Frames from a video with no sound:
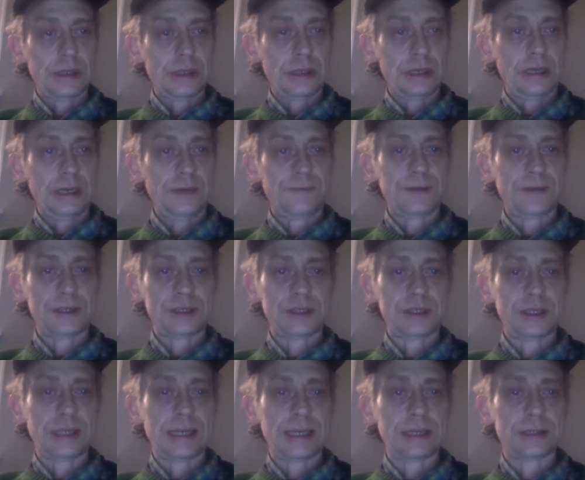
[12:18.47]
If it's
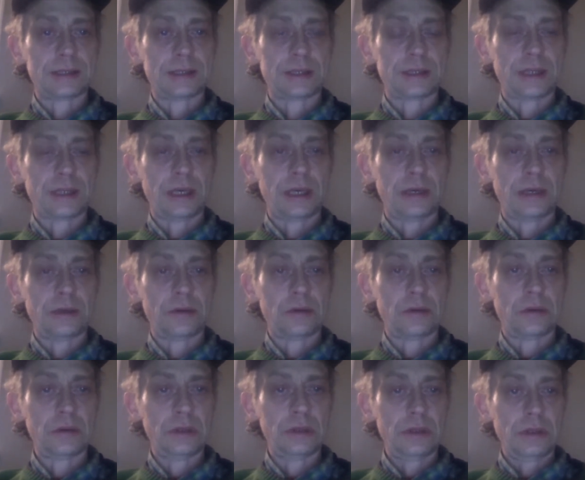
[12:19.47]
that
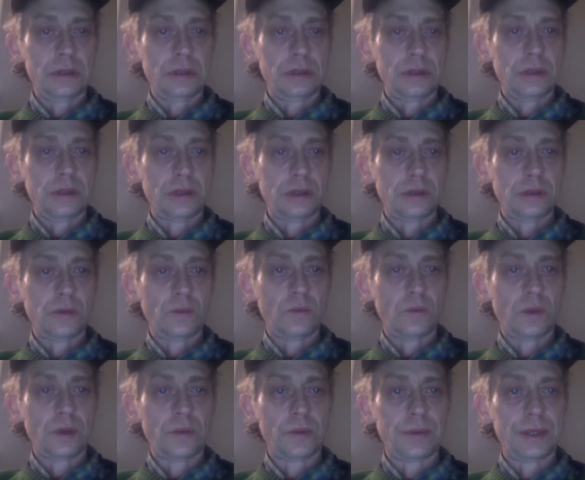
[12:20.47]
scale,
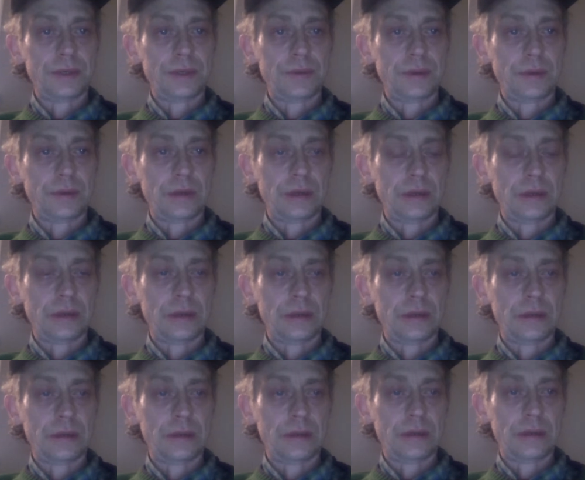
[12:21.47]
what are we doing
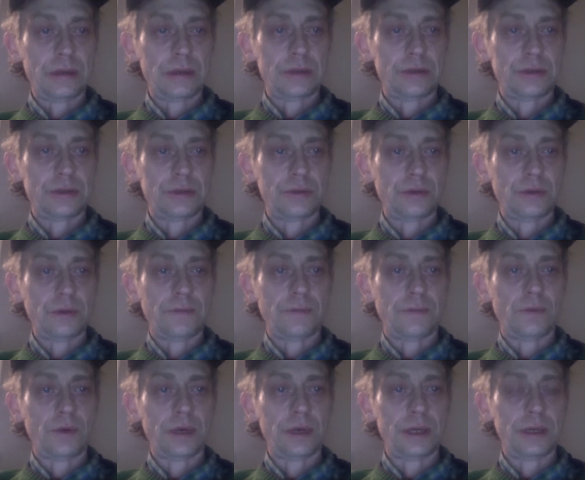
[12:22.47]
to
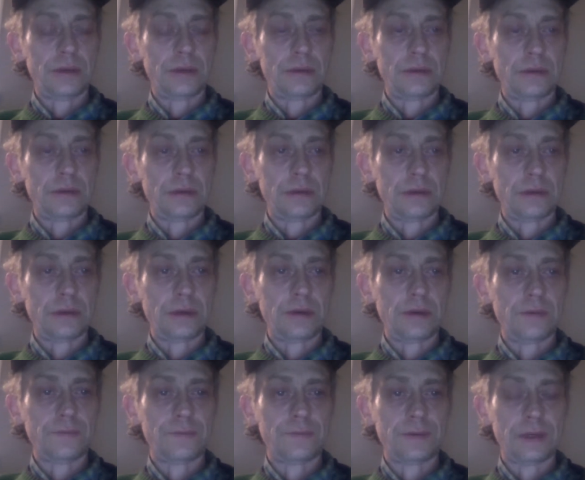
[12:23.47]
avoid
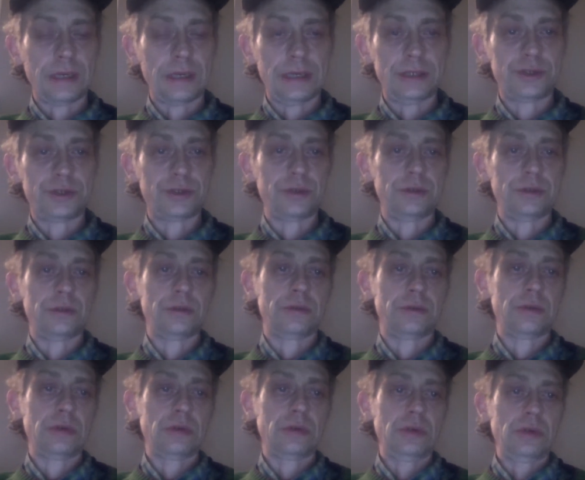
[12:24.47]
inflation?
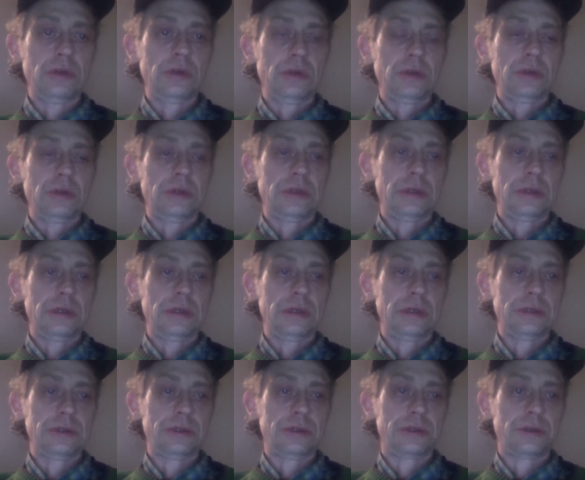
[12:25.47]

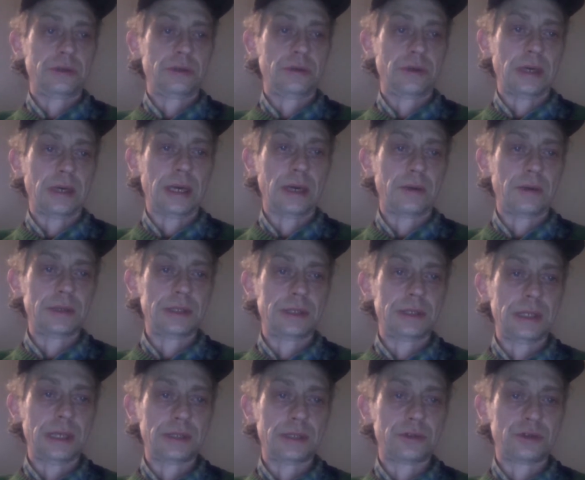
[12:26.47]
So how is
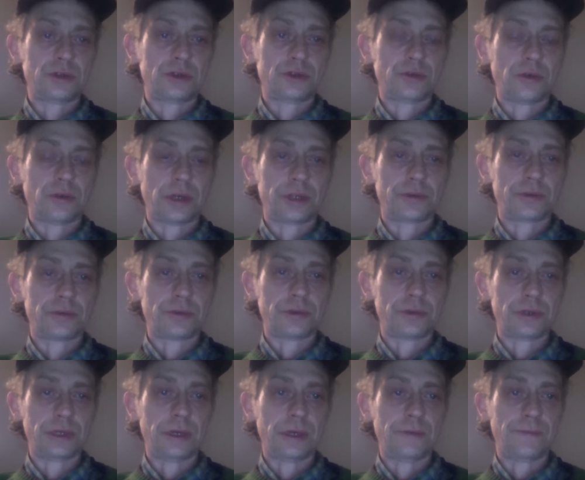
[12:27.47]
that
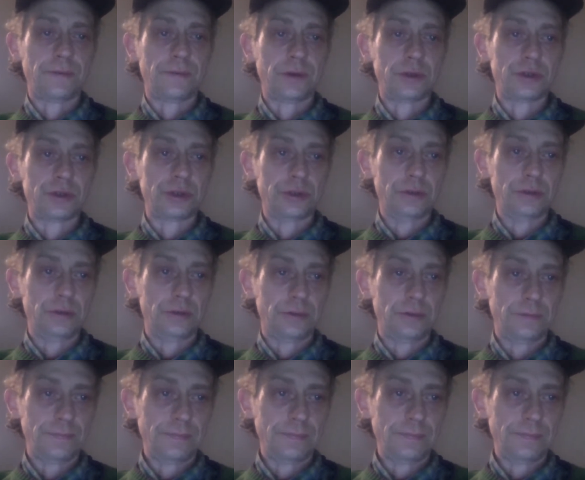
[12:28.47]
structurally functional?